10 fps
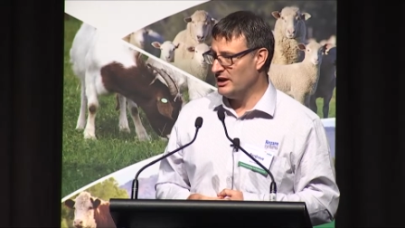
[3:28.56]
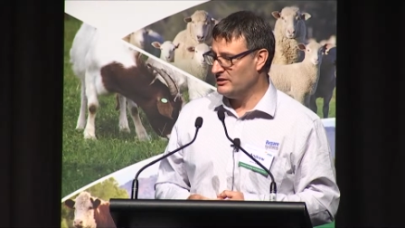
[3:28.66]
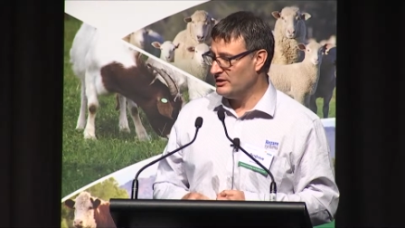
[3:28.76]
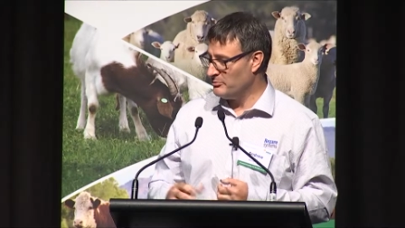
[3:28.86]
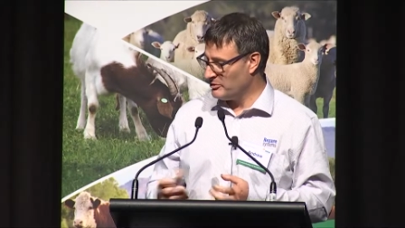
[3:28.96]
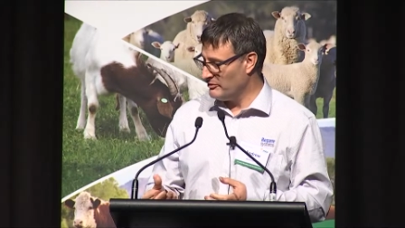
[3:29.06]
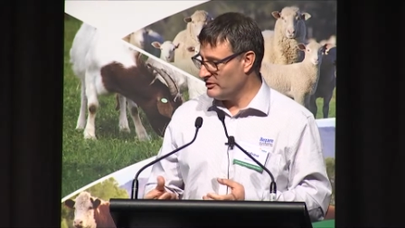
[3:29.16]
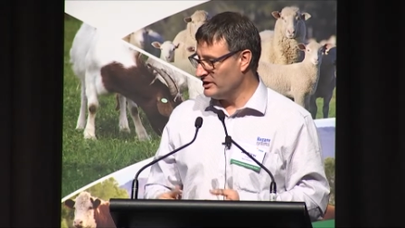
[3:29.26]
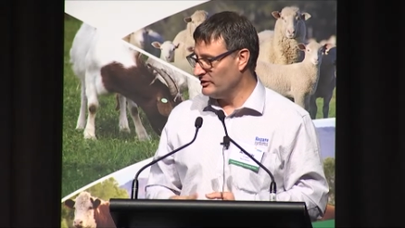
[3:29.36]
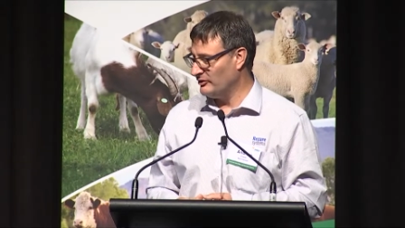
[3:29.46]
and their
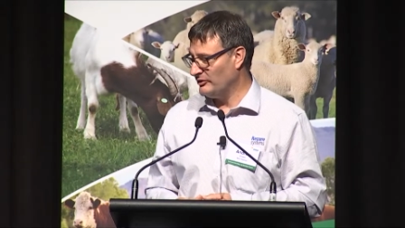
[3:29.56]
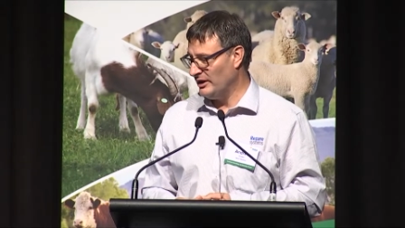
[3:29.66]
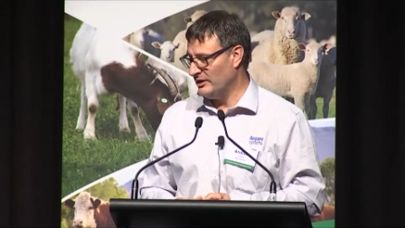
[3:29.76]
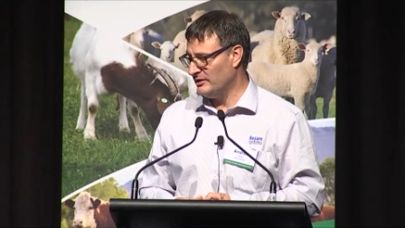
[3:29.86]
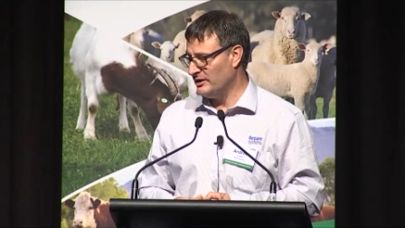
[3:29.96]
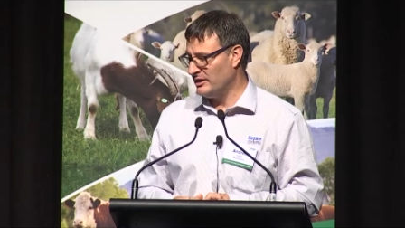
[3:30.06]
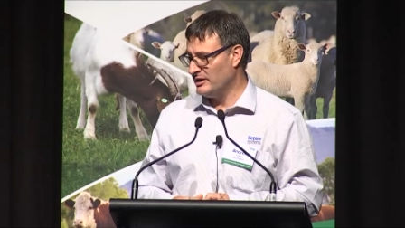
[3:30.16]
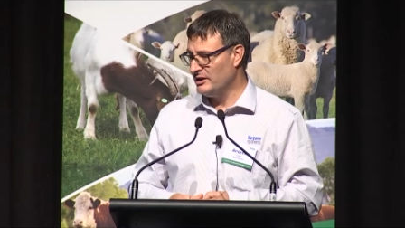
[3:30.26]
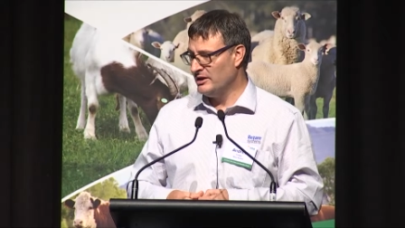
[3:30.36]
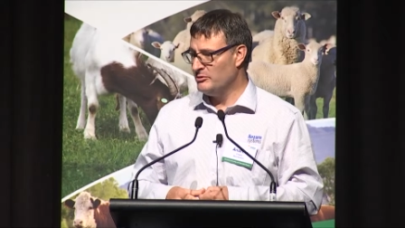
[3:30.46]
provenance and
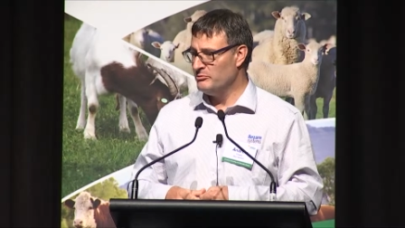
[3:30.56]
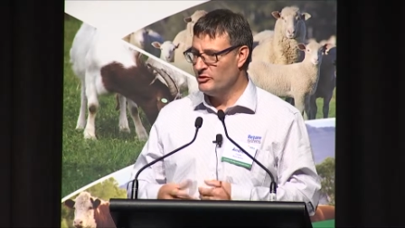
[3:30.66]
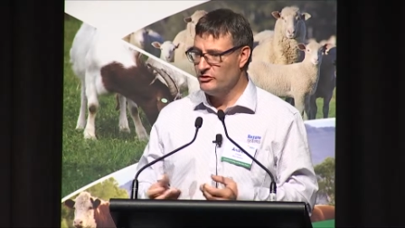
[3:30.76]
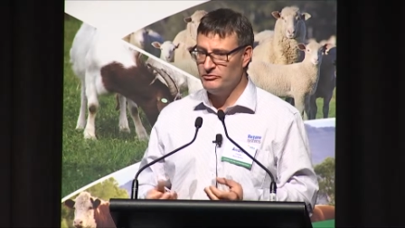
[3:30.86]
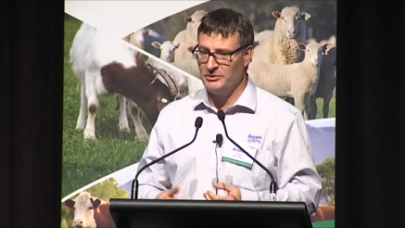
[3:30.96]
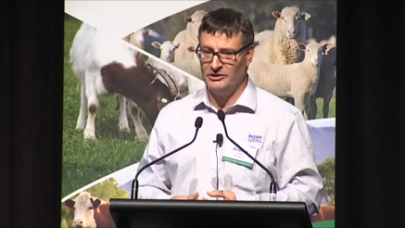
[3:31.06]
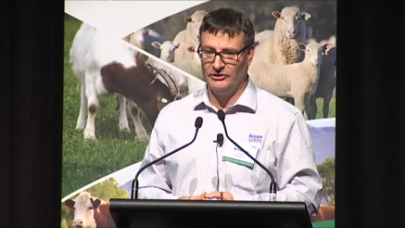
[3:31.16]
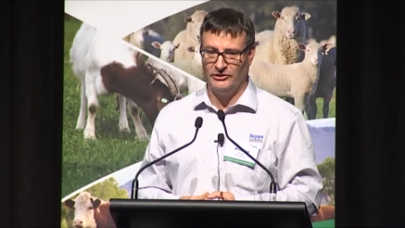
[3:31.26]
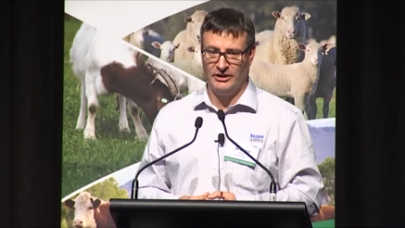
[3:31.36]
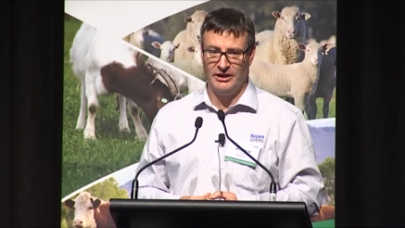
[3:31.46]
their
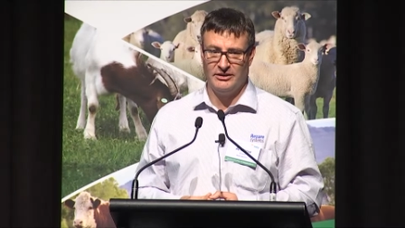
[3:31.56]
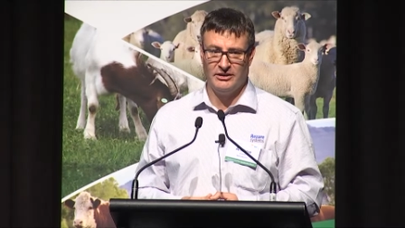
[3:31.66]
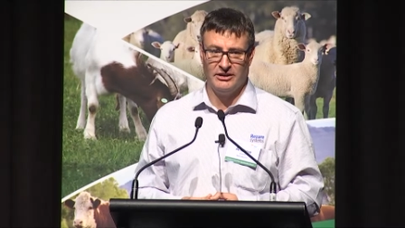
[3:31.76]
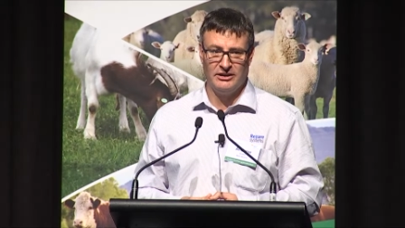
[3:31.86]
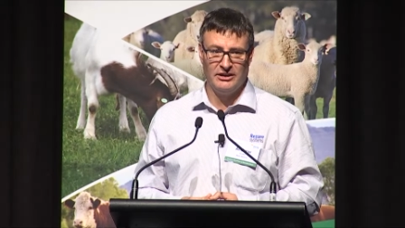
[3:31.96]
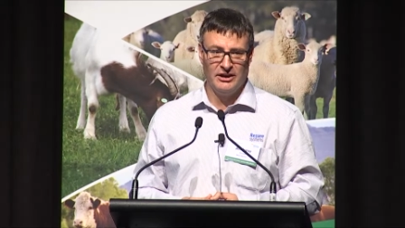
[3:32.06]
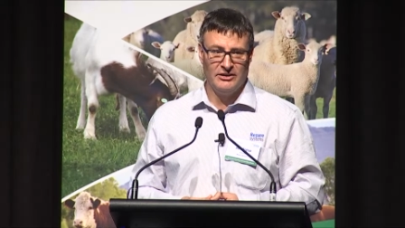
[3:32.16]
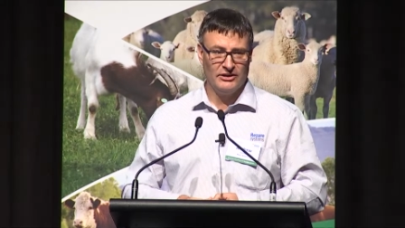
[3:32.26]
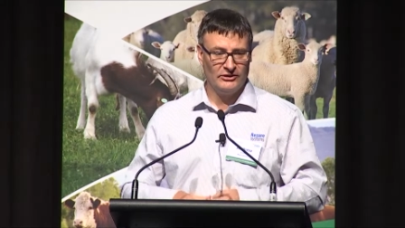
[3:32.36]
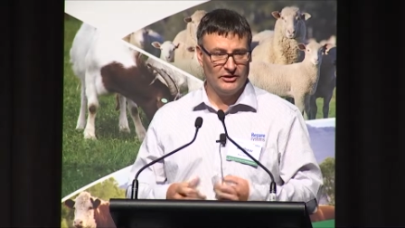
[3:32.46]
movements and the
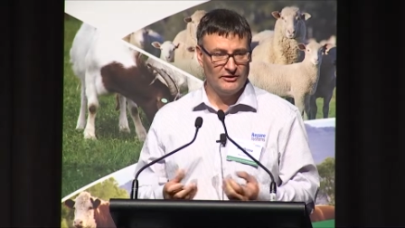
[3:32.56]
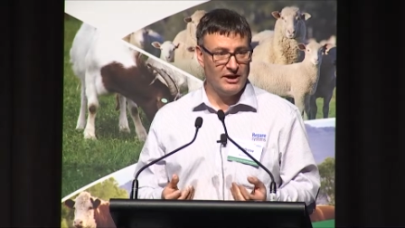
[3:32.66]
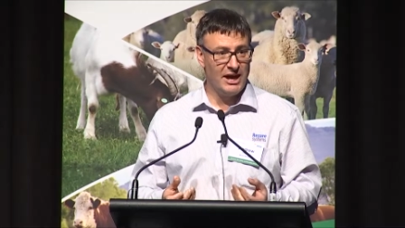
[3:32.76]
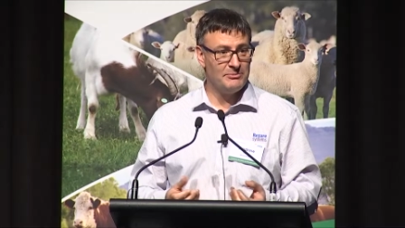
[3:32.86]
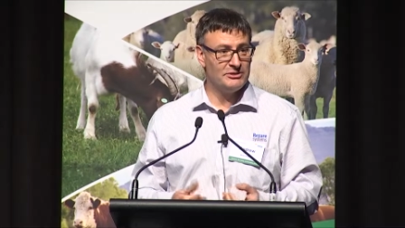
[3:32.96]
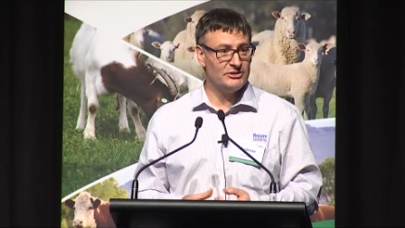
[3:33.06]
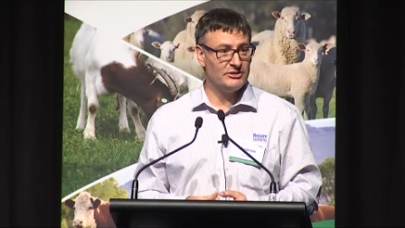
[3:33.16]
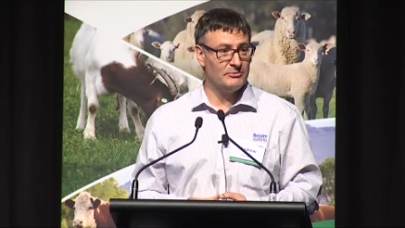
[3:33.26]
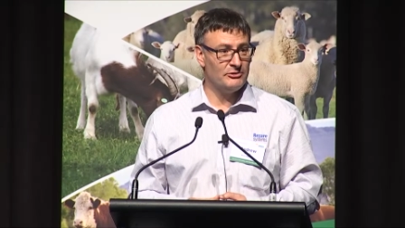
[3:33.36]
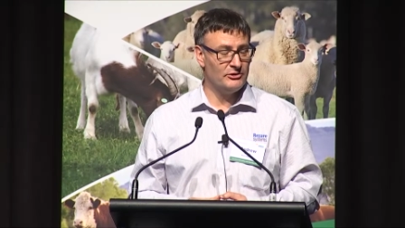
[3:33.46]
things that have happened to
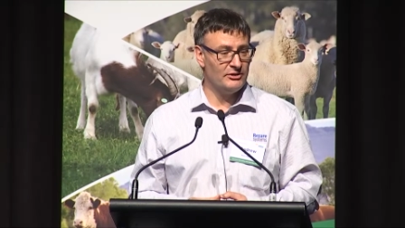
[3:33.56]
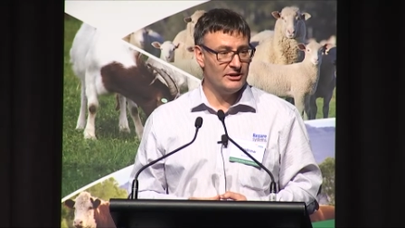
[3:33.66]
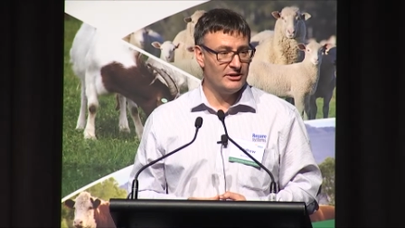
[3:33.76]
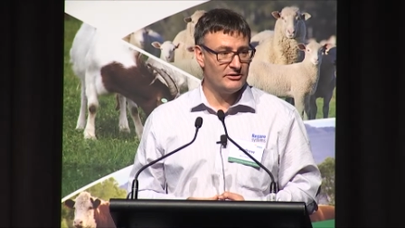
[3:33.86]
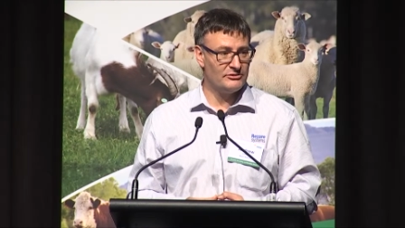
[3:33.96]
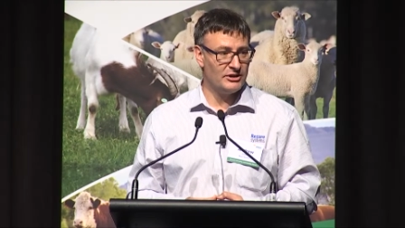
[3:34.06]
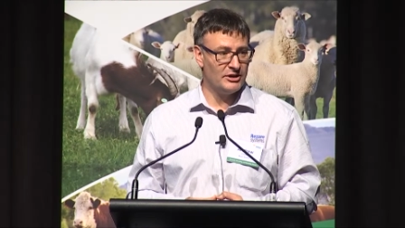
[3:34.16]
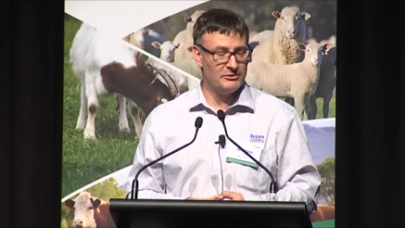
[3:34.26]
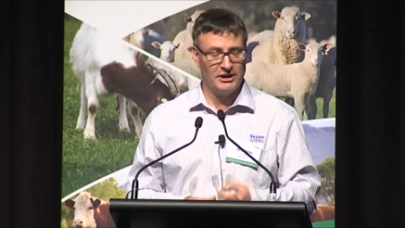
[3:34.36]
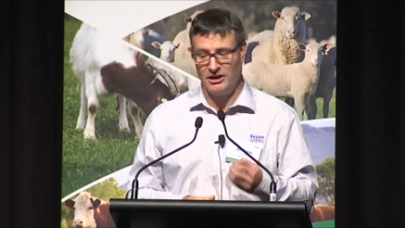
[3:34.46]
them through their
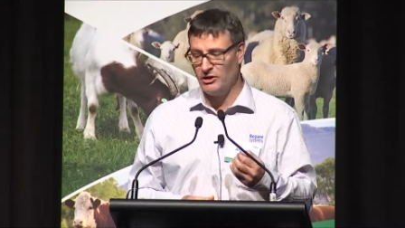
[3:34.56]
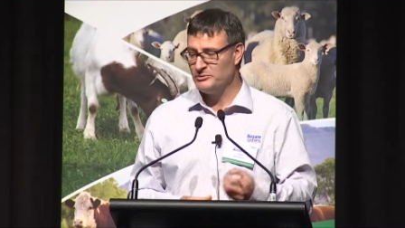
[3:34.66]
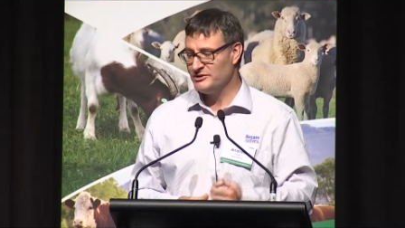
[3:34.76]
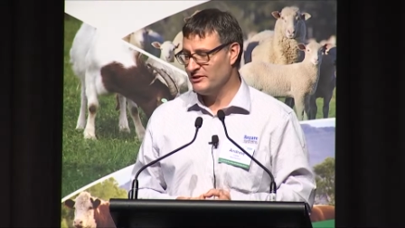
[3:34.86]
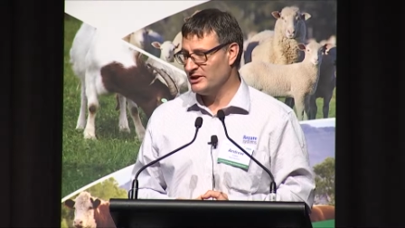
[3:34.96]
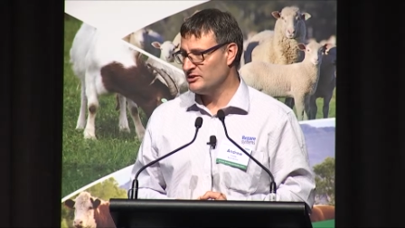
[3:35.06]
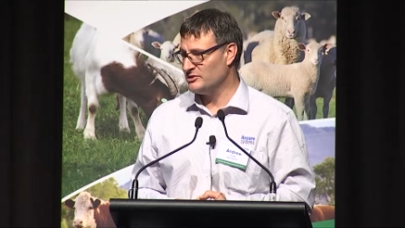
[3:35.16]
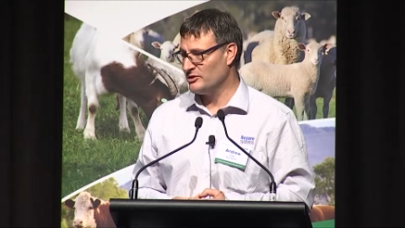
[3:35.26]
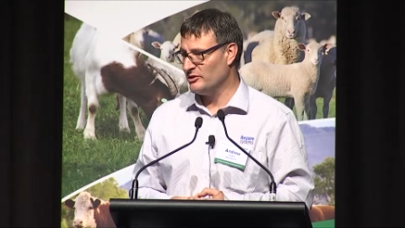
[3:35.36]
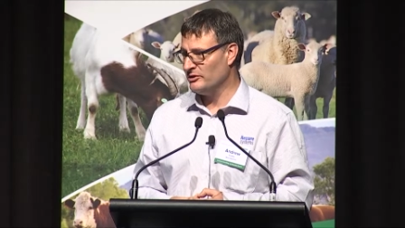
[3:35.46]
lifetime and our
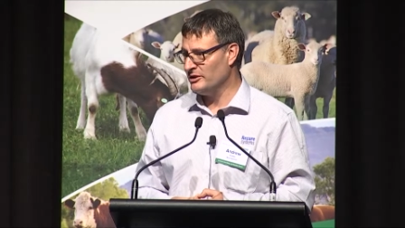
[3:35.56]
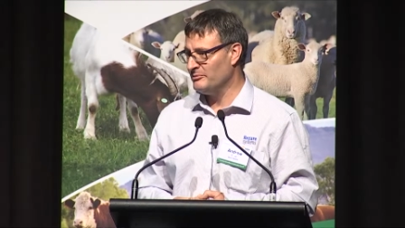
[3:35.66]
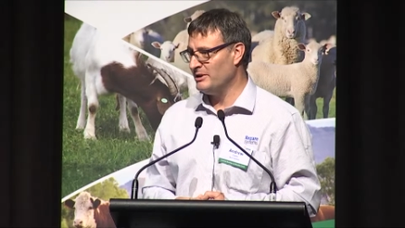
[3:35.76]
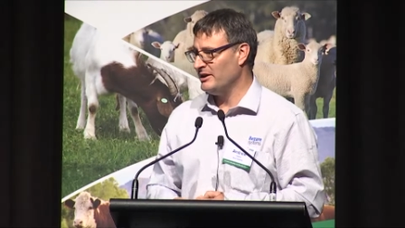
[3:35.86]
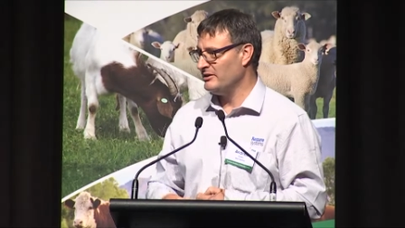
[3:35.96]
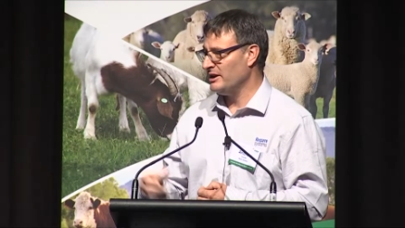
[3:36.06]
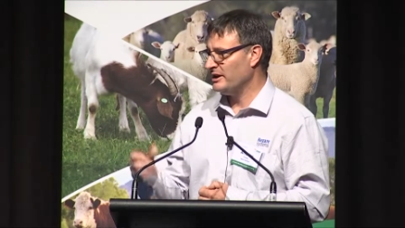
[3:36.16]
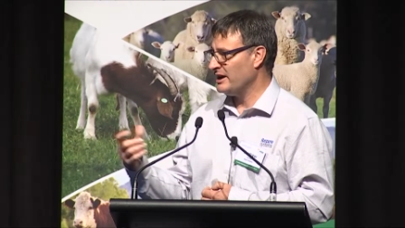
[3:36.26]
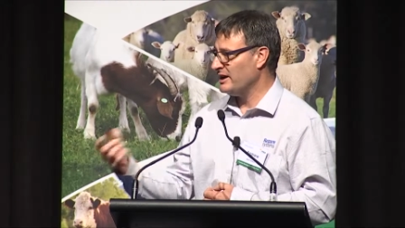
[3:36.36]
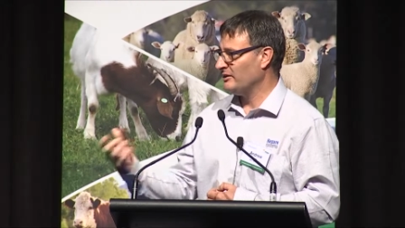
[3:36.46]
observations on them and their
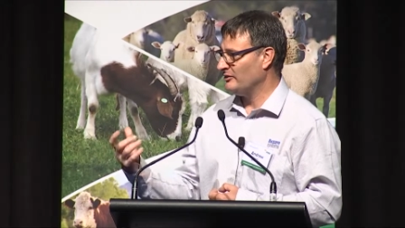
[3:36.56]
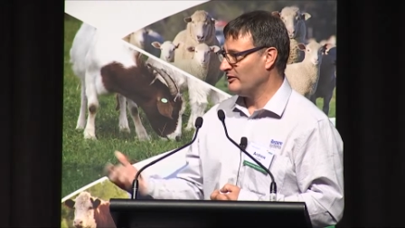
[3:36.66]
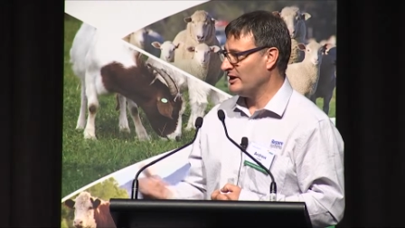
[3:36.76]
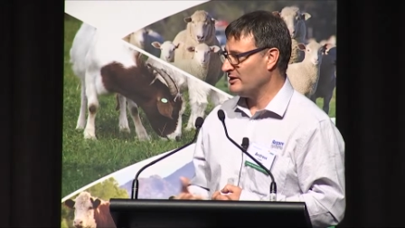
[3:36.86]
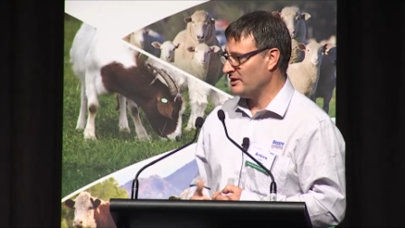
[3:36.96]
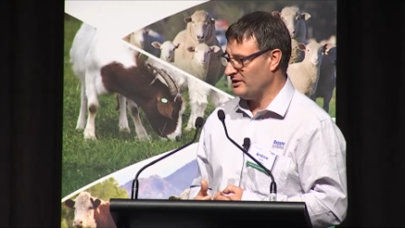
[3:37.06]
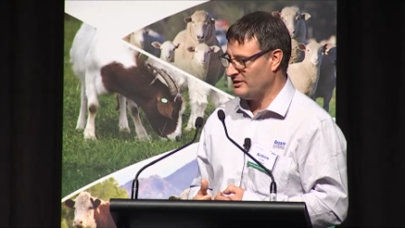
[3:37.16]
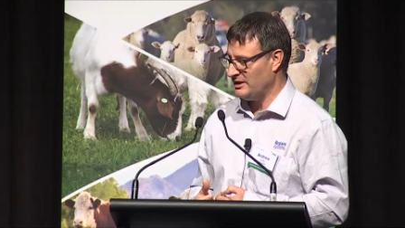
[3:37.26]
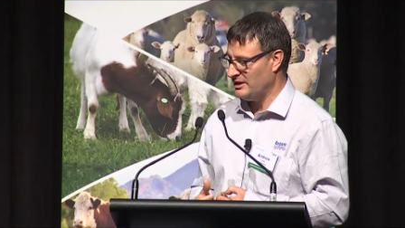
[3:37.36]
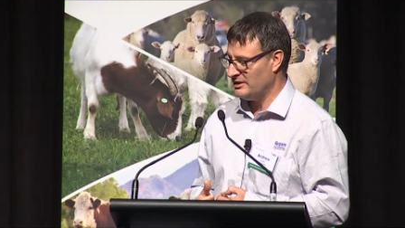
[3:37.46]
carcass data at
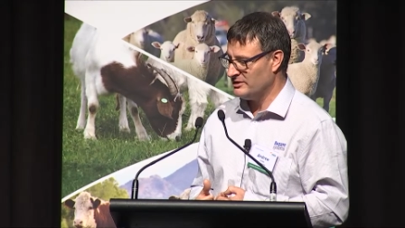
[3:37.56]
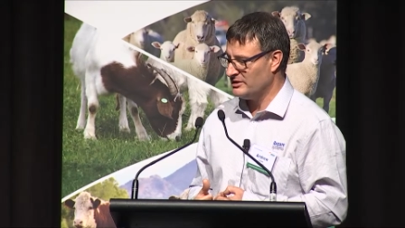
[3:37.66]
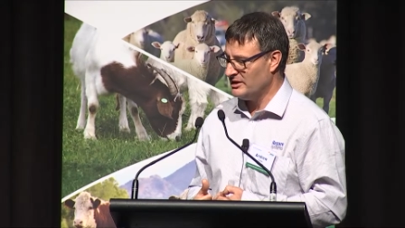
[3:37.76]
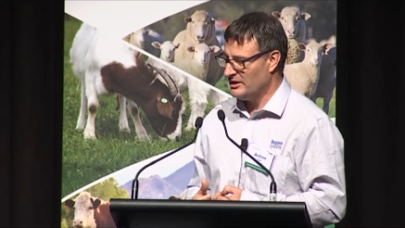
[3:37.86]
the end,